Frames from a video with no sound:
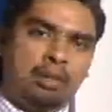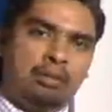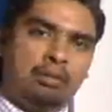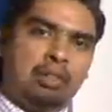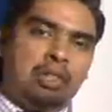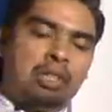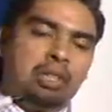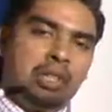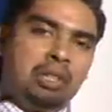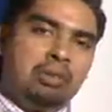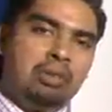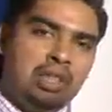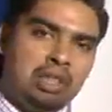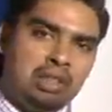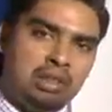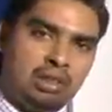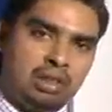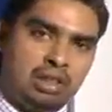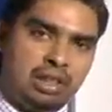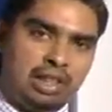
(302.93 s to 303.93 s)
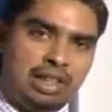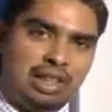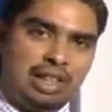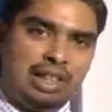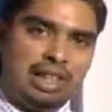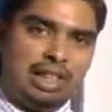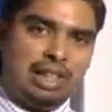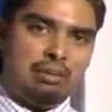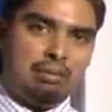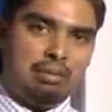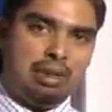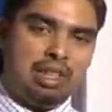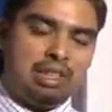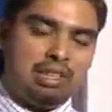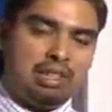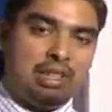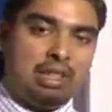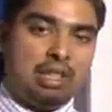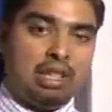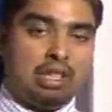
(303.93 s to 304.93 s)
When you're given authority, it
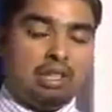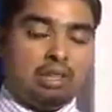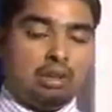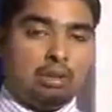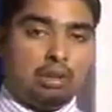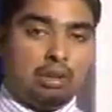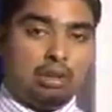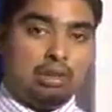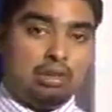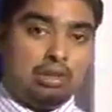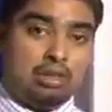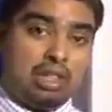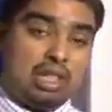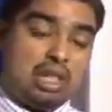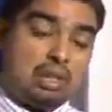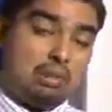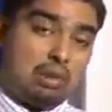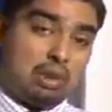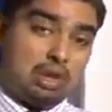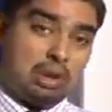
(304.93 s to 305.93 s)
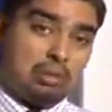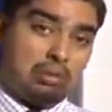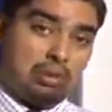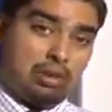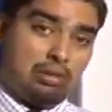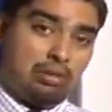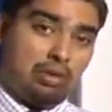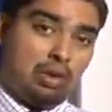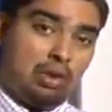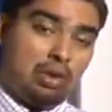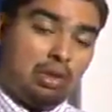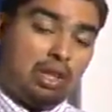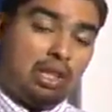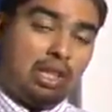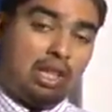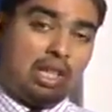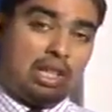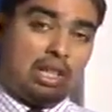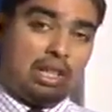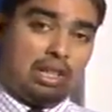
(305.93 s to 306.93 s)
means you are also responsible for
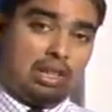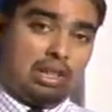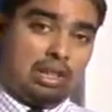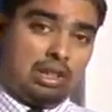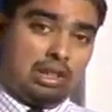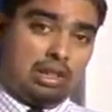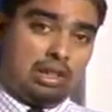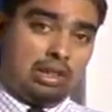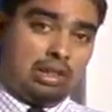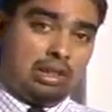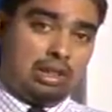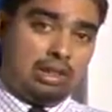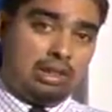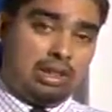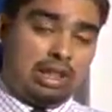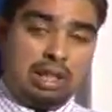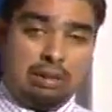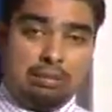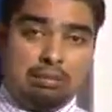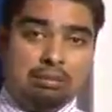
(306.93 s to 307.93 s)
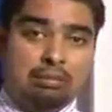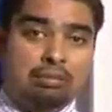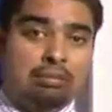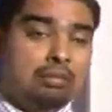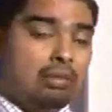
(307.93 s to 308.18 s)
the same.